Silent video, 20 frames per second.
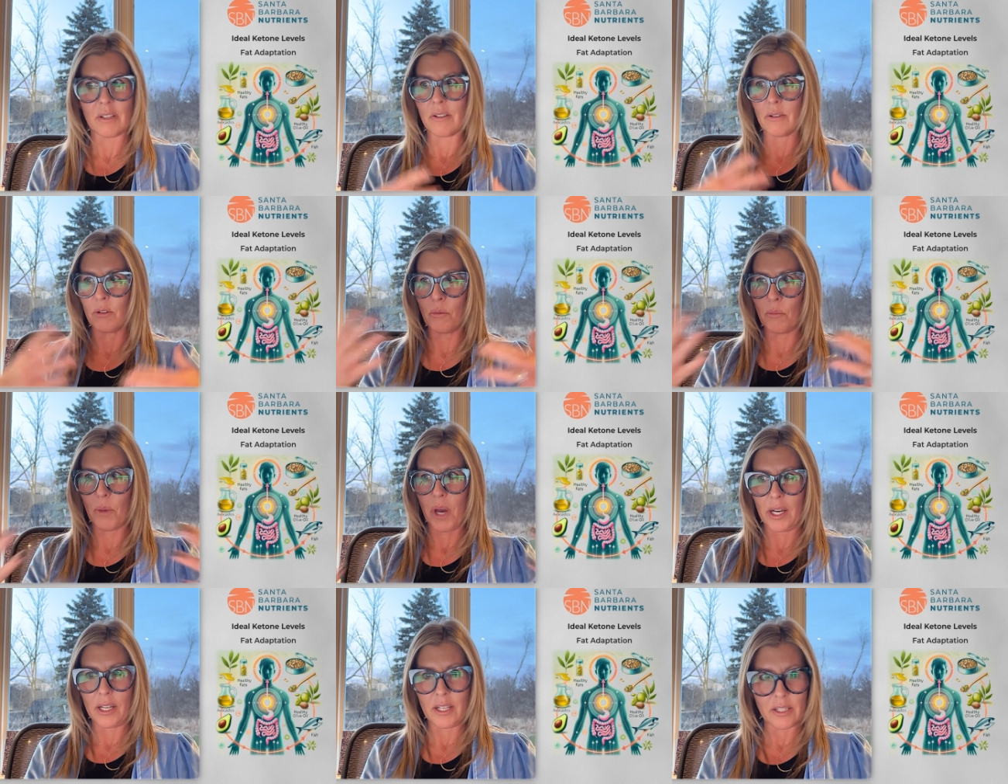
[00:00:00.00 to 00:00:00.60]
So the
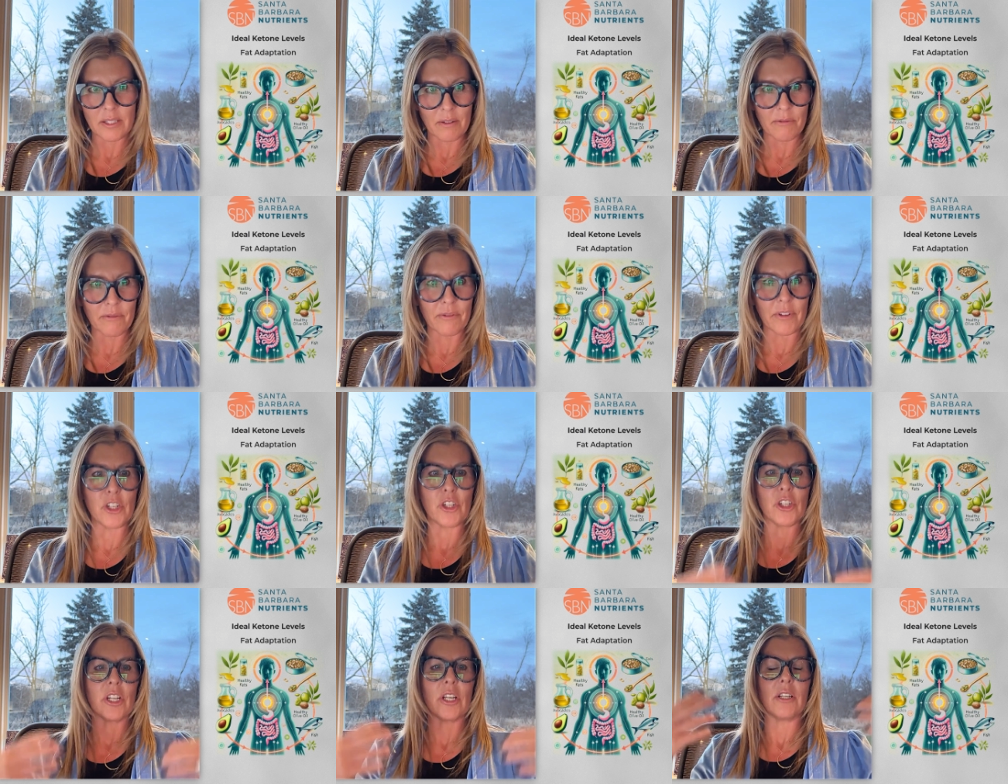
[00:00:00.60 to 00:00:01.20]
body's
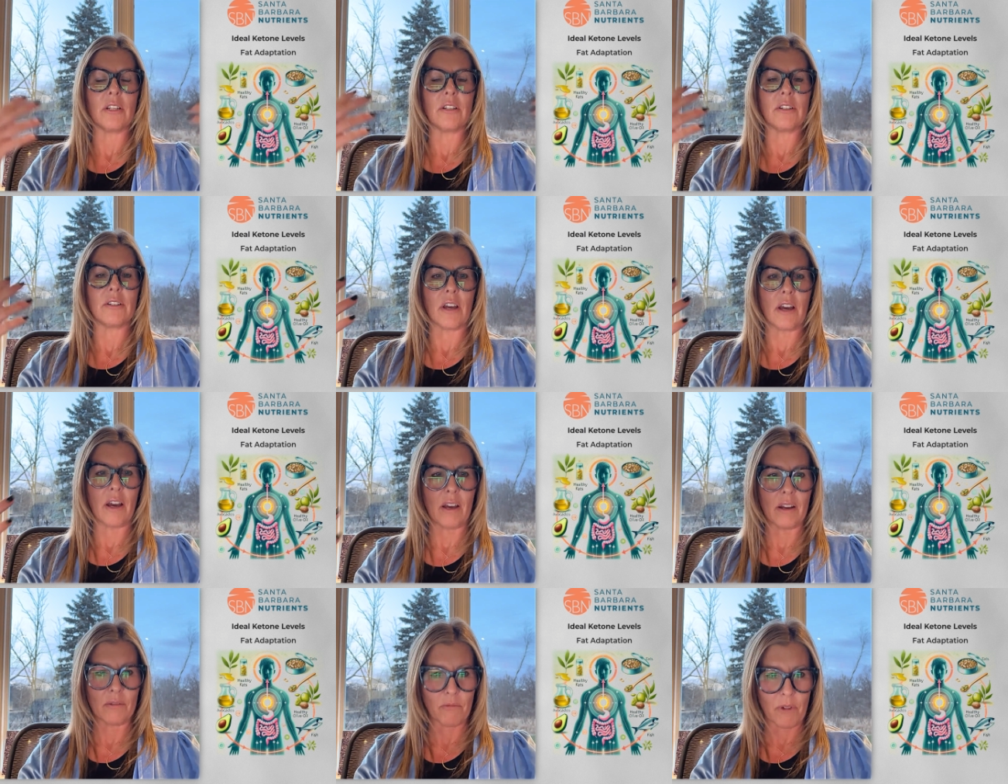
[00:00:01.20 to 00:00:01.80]
efficient
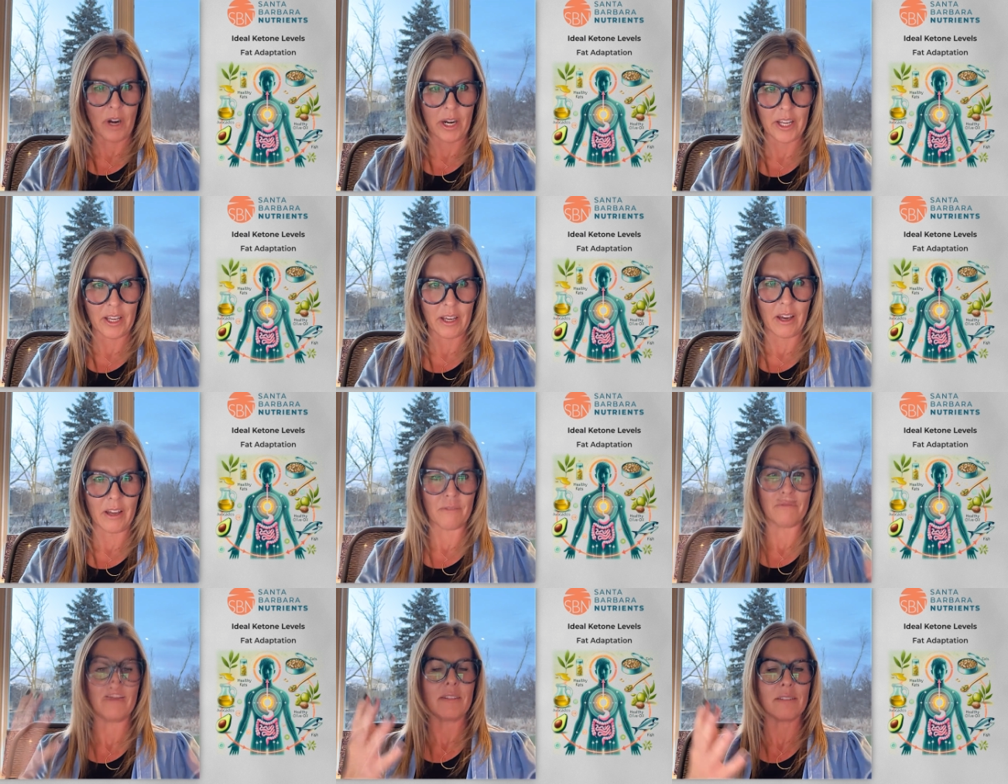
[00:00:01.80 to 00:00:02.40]
on running
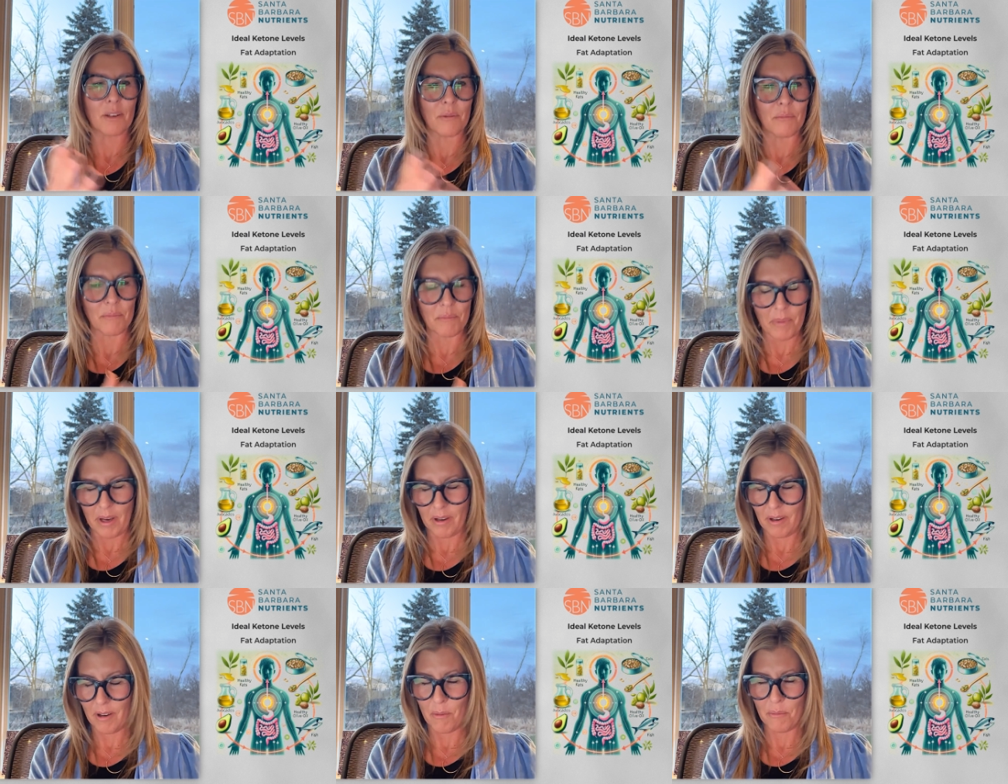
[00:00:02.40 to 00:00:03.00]
on fat
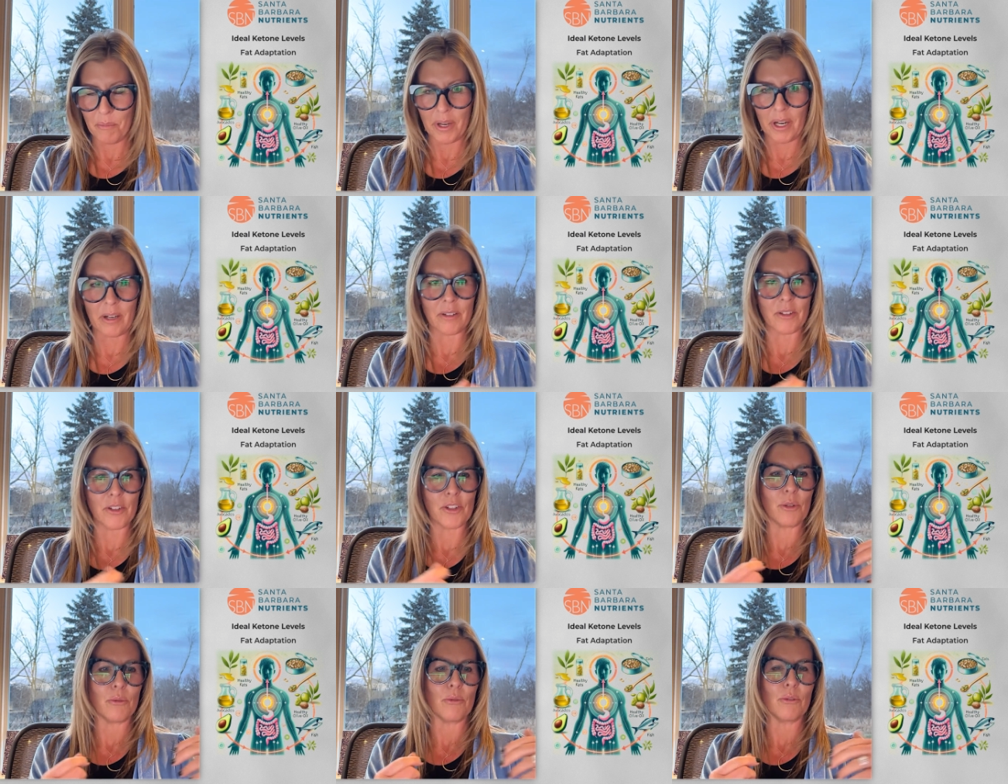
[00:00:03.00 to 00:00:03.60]
uh,
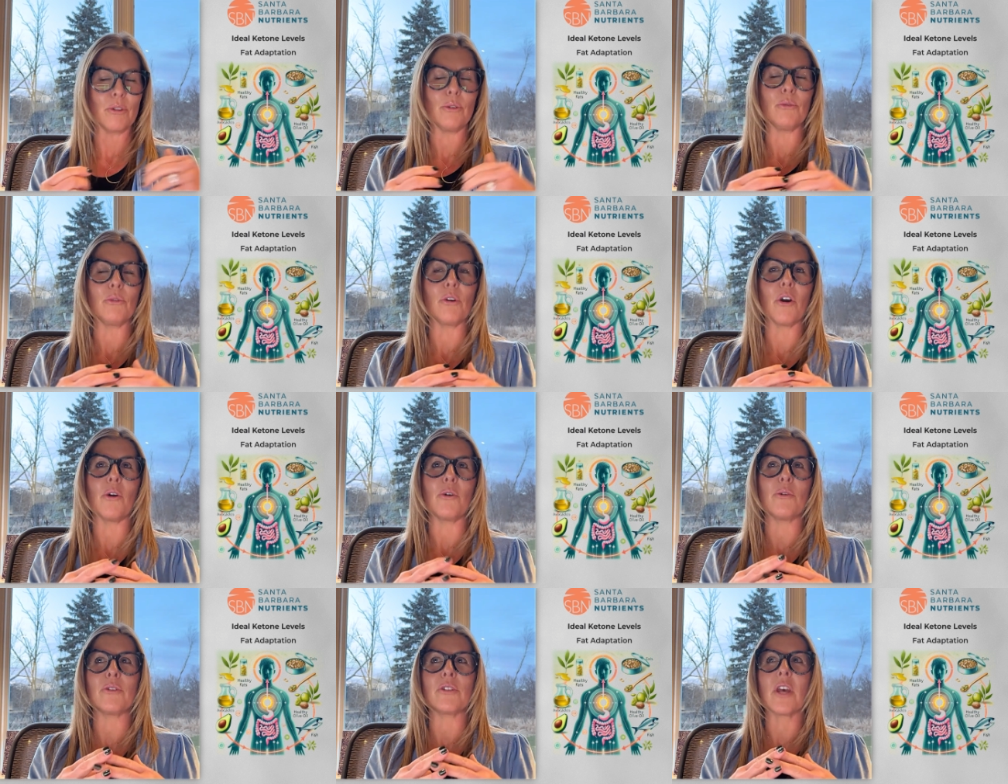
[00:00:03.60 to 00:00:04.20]
compared to
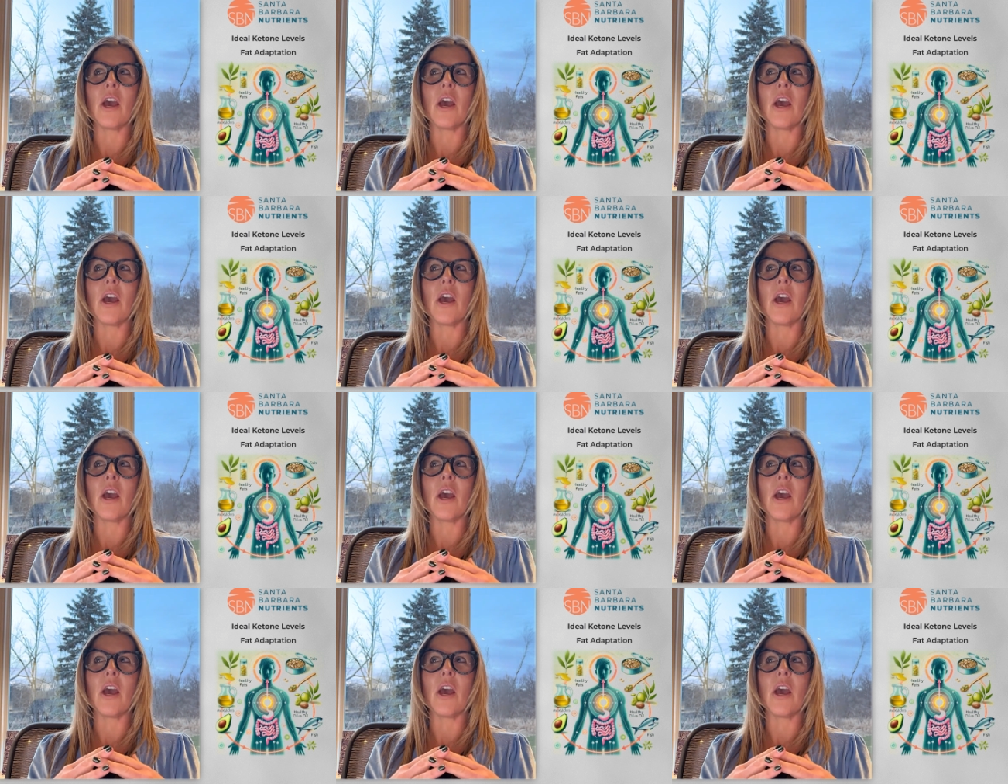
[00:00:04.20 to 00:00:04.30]
glucose.